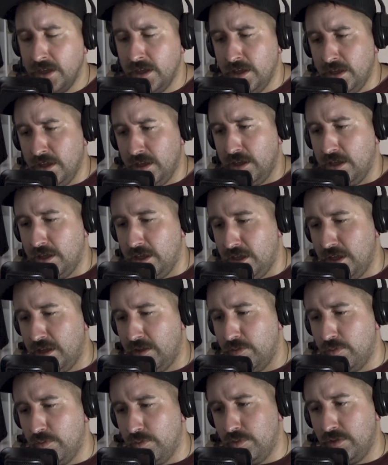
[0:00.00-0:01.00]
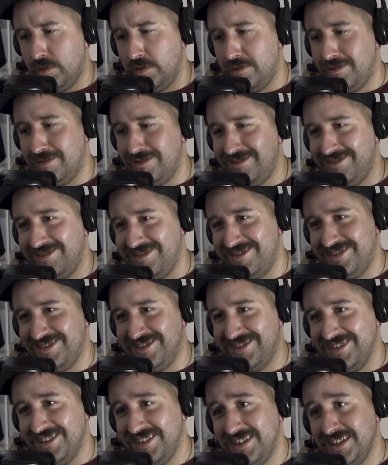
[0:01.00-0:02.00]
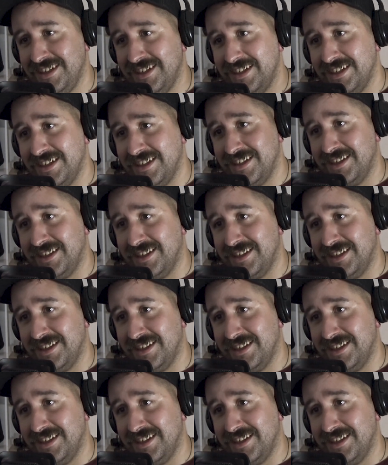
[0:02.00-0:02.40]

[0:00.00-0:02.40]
Yeah, it's pretty mad. I've only ridden it maybe